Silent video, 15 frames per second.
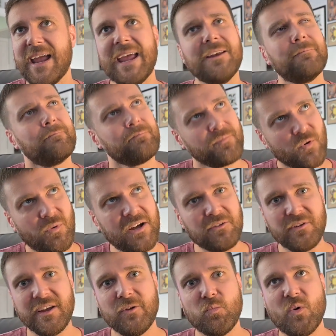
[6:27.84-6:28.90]
And,
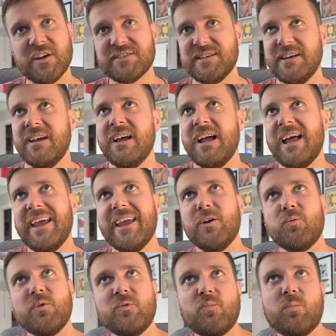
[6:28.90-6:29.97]
well, it wasn't. It
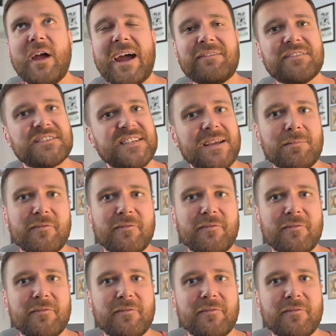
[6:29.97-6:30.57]
would have the same